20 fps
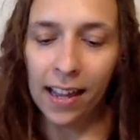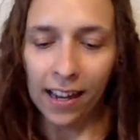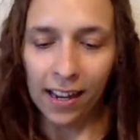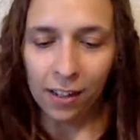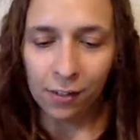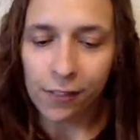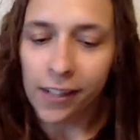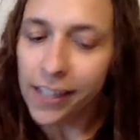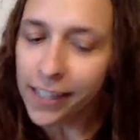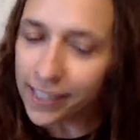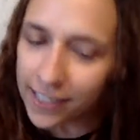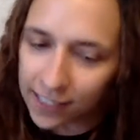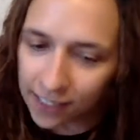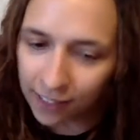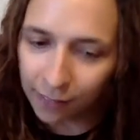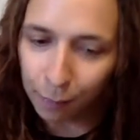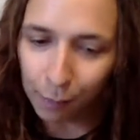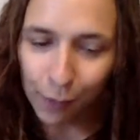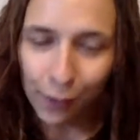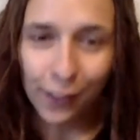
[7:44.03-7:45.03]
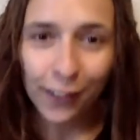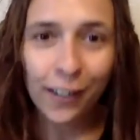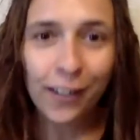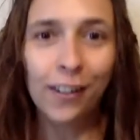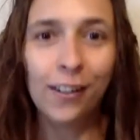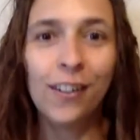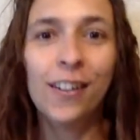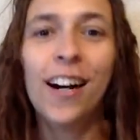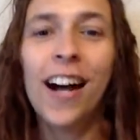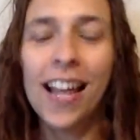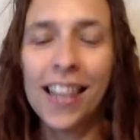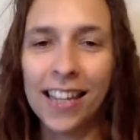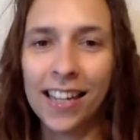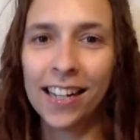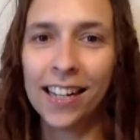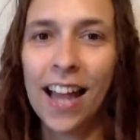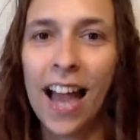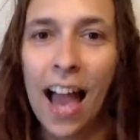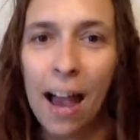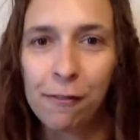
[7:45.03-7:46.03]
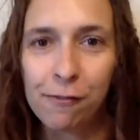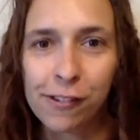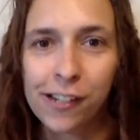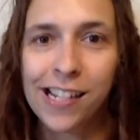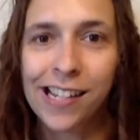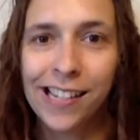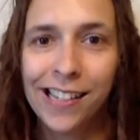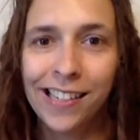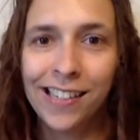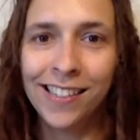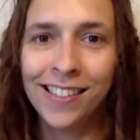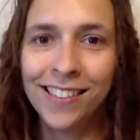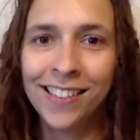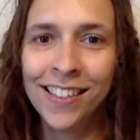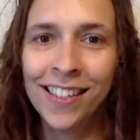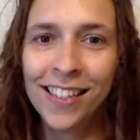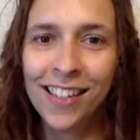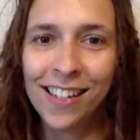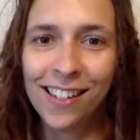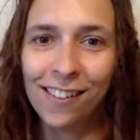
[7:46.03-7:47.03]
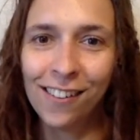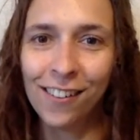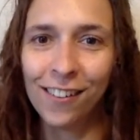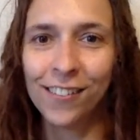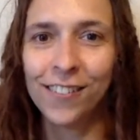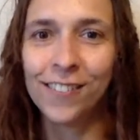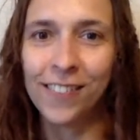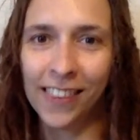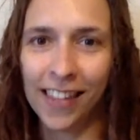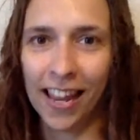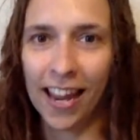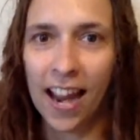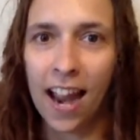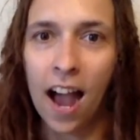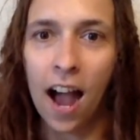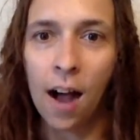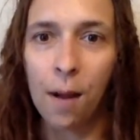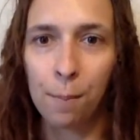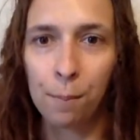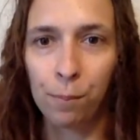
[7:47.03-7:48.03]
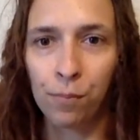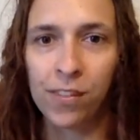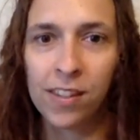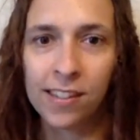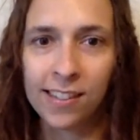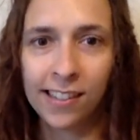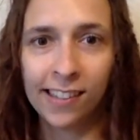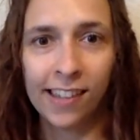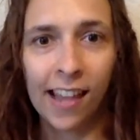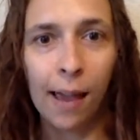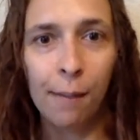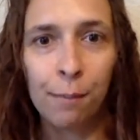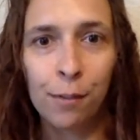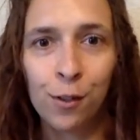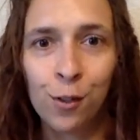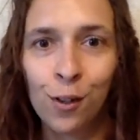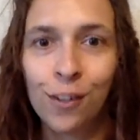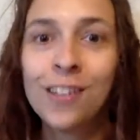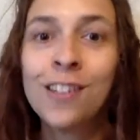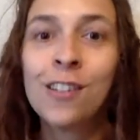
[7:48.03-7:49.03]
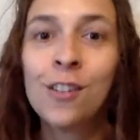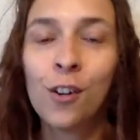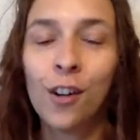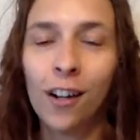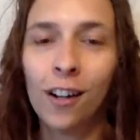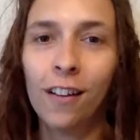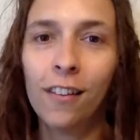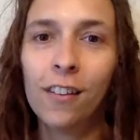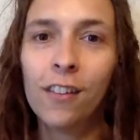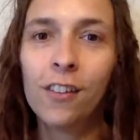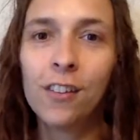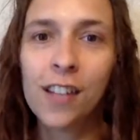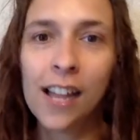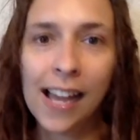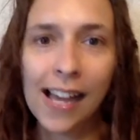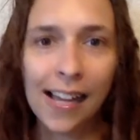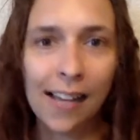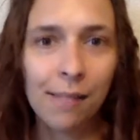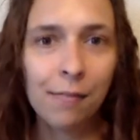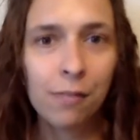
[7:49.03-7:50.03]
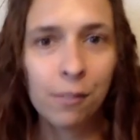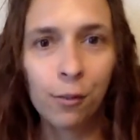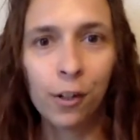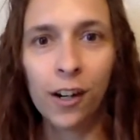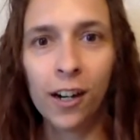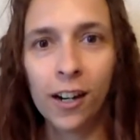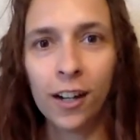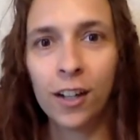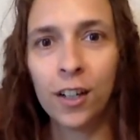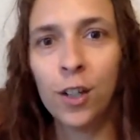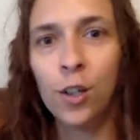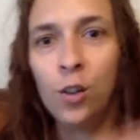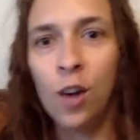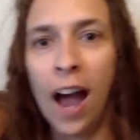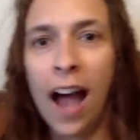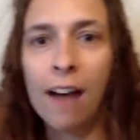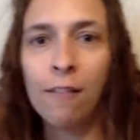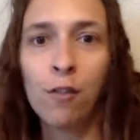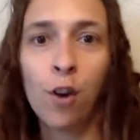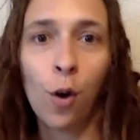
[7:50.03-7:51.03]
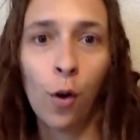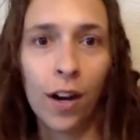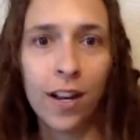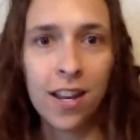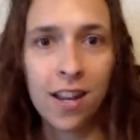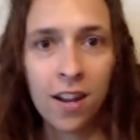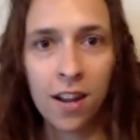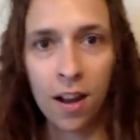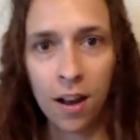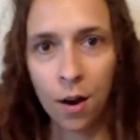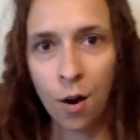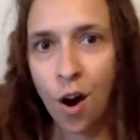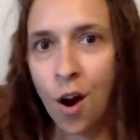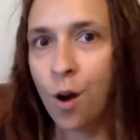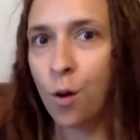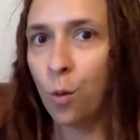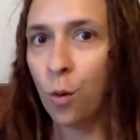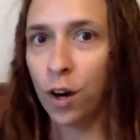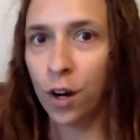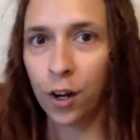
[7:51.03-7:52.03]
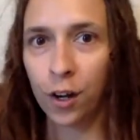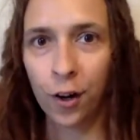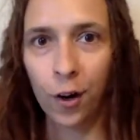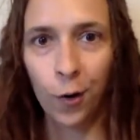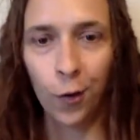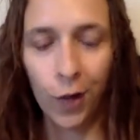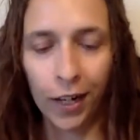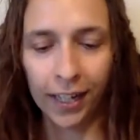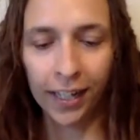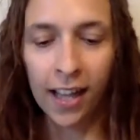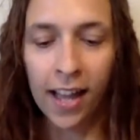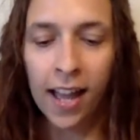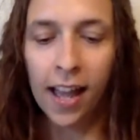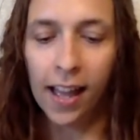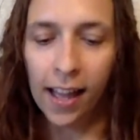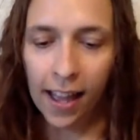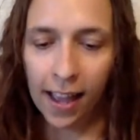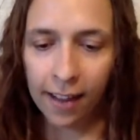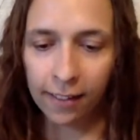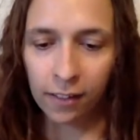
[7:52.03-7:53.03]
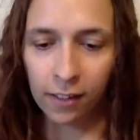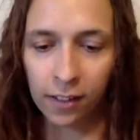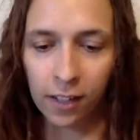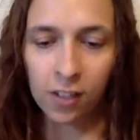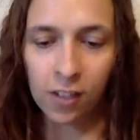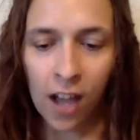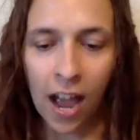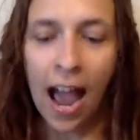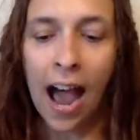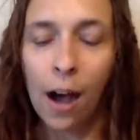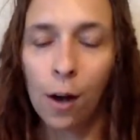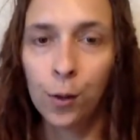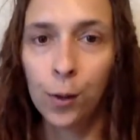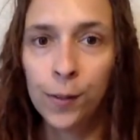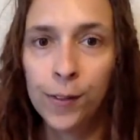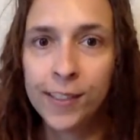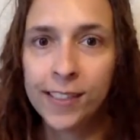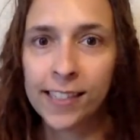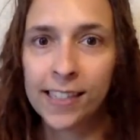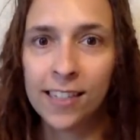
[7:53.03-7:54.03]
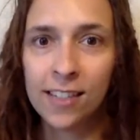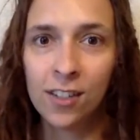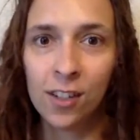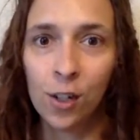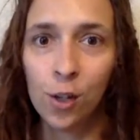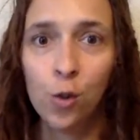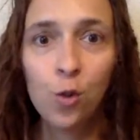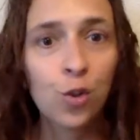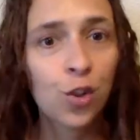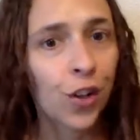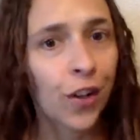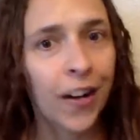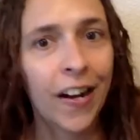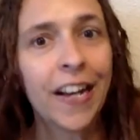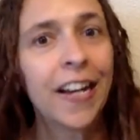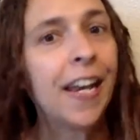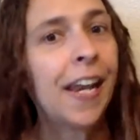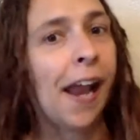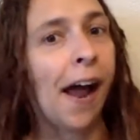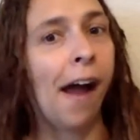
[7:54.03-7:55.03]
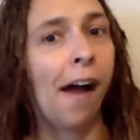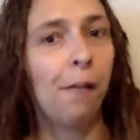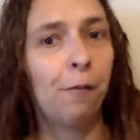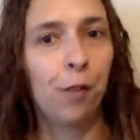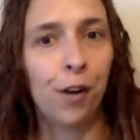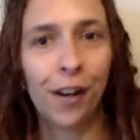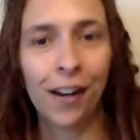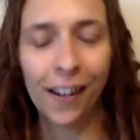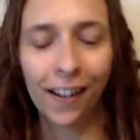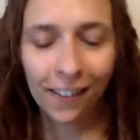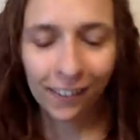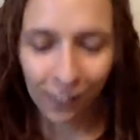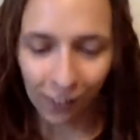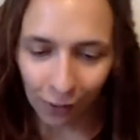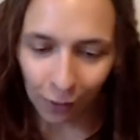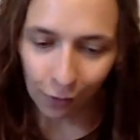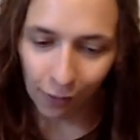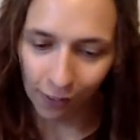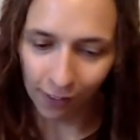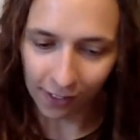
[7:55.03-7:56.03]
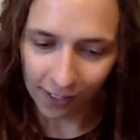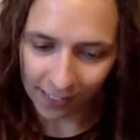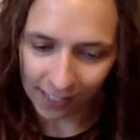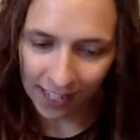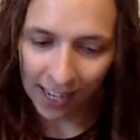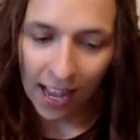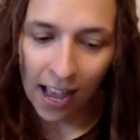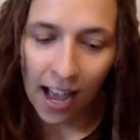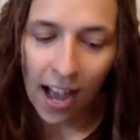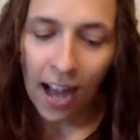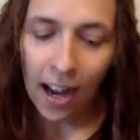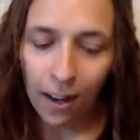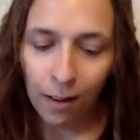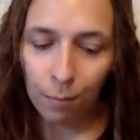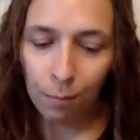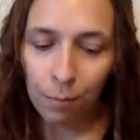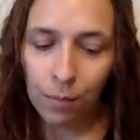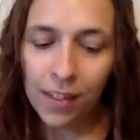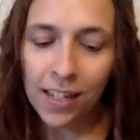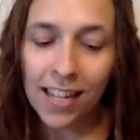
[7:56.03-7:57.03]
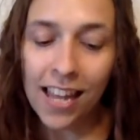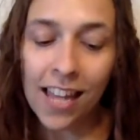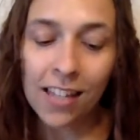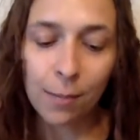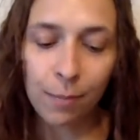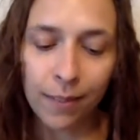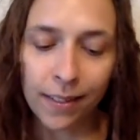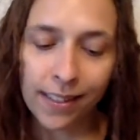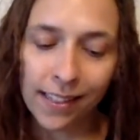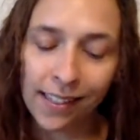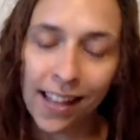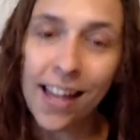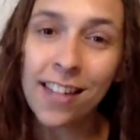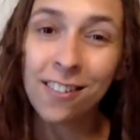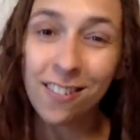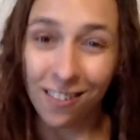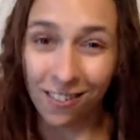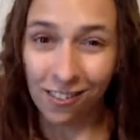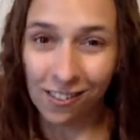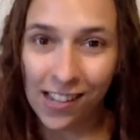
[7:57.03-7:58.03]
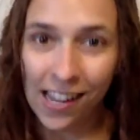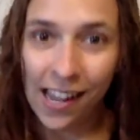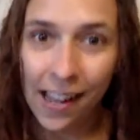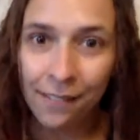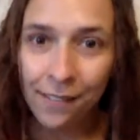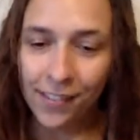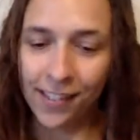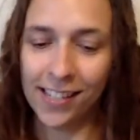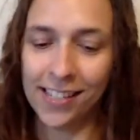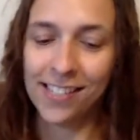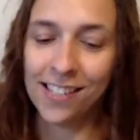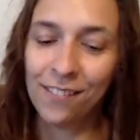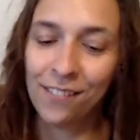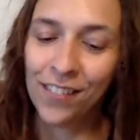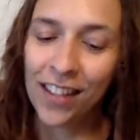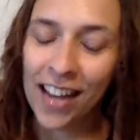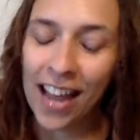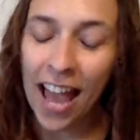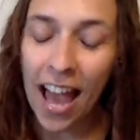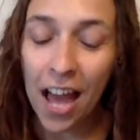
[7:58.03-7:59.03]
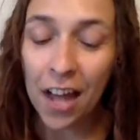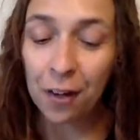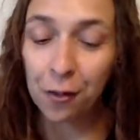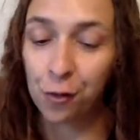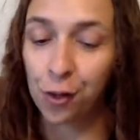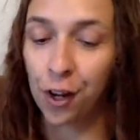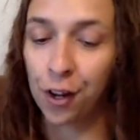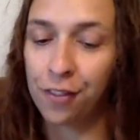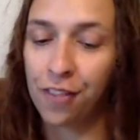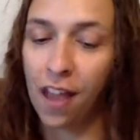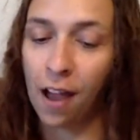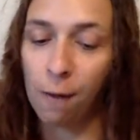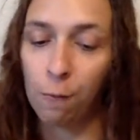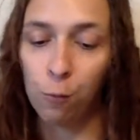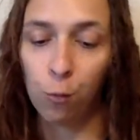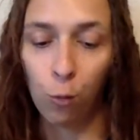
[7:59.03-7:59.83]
is very typical. I think African, they, this has happened to us 2 other times where you have no idea where you're going, and this house is usually not very close. Yes, but the last 2 times that somebody had done that